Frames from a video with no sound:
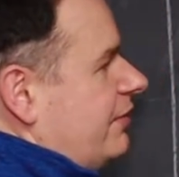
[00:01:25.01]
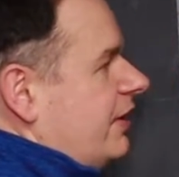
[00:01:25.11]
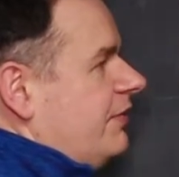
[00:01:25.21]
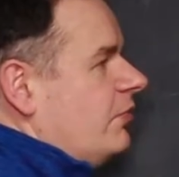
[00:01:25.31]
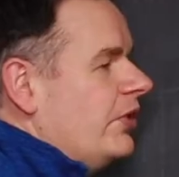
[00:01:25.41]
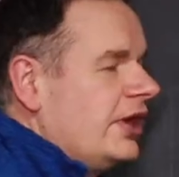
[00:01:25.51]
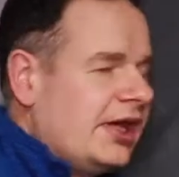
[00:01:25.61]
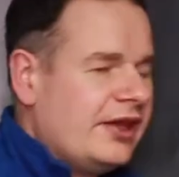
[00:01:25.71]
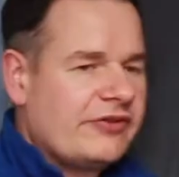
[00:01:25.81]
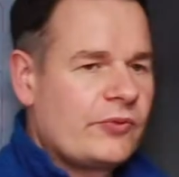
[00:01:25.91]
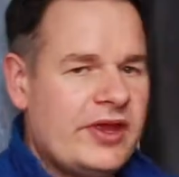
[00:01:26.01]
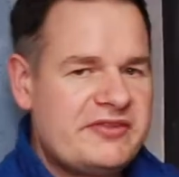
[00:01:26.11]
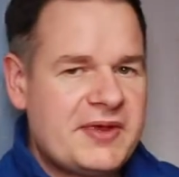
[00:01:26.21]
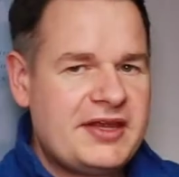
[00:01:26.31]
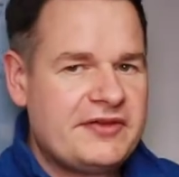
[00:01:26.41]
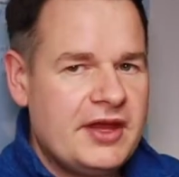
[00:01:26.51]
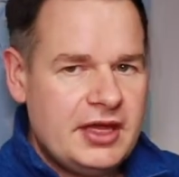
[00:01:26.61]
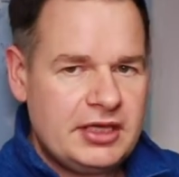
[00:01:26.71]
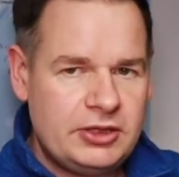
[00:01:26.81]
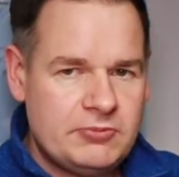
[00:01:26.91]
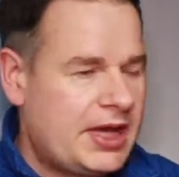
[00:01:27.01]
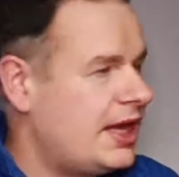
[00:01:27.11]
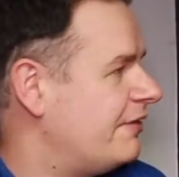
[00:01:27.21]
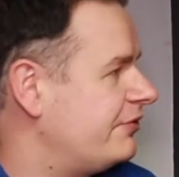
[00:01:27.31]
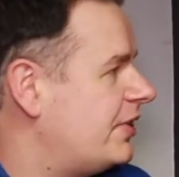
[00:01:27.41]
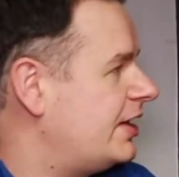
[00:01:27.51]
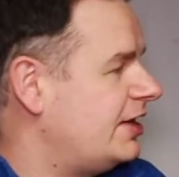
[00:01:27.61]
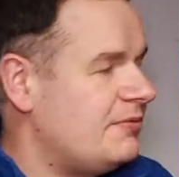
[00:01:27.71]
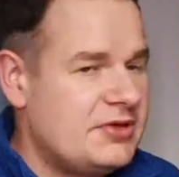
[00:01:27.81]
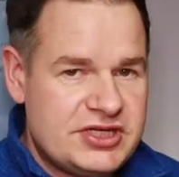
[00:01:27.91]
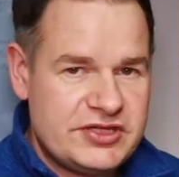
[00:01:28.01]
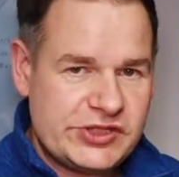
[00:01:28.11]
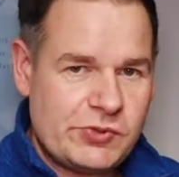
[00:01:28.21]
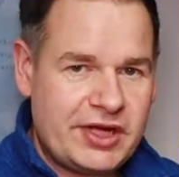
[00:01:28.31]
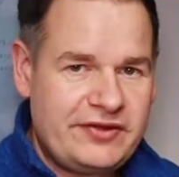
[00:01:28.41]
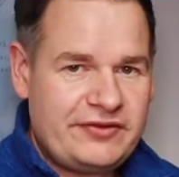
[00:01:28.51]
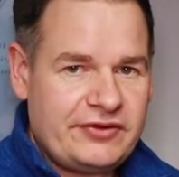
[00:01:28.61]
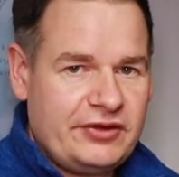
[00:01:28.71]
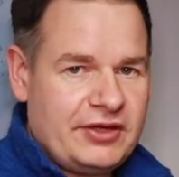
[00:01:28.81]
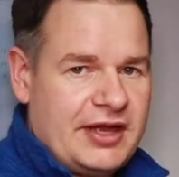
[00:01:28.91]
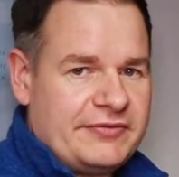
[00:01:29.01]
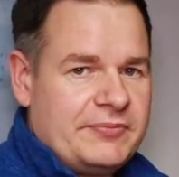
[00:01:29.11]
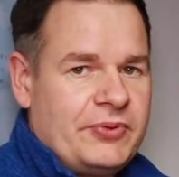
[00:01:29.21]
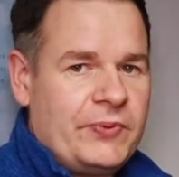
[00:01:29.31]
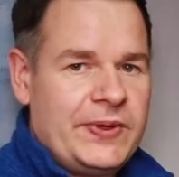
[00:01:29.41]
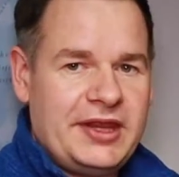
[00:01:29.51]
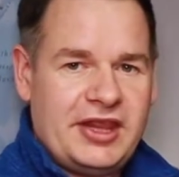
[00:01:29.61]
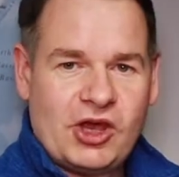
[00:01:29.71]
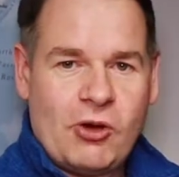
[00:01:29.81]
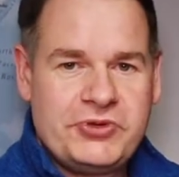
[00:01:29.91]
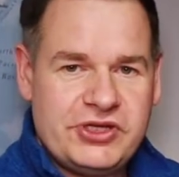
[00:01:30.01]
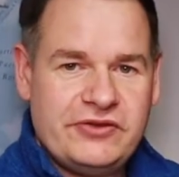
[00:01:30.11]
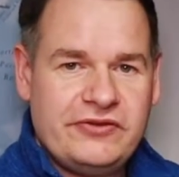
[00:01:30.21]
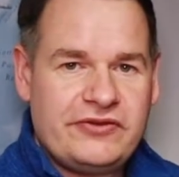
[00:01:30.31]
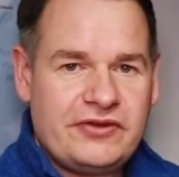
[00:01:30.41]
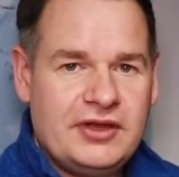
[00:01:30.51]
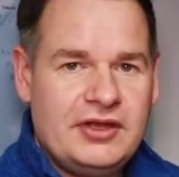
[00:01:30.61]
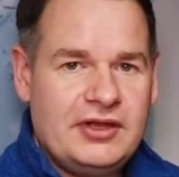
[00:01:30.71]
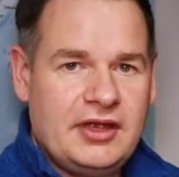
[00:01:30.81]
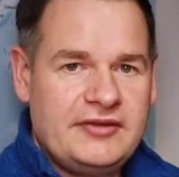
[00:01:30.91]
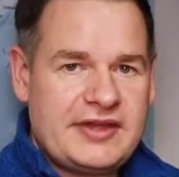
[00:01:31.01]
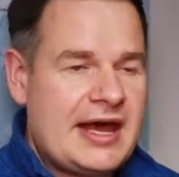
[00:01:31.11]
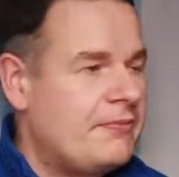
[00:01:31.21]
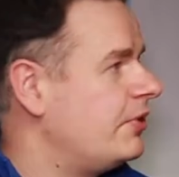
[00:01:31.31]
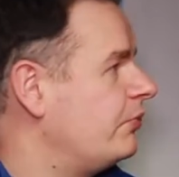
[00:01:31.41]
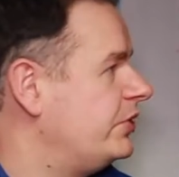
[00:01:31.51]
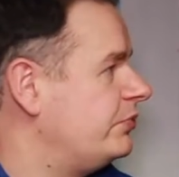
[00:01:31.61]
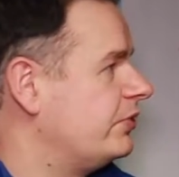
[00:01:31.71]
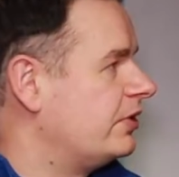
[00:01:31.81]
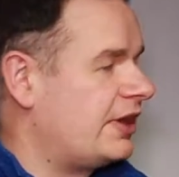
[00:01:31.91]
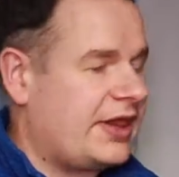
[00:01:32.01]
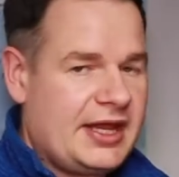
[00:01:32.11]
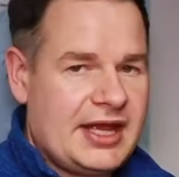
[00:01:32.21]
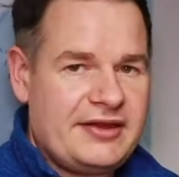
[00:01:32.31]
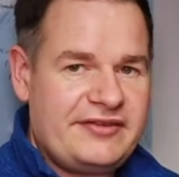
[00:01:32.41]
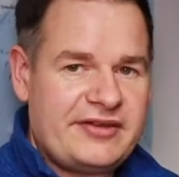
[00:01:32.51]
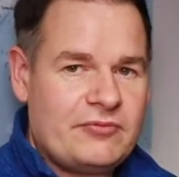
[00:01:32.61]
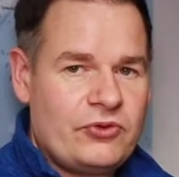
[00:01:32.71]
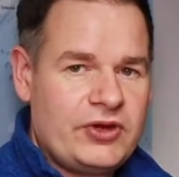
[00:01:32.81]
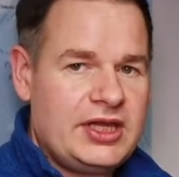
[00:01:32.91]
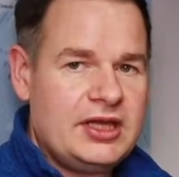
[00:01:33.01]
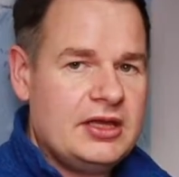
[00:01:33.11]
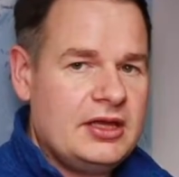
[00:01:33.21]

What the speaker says: If you're working in Squarespace, you may have to add an image in twice, so you'll have to put one in the options tab, which will then add a summary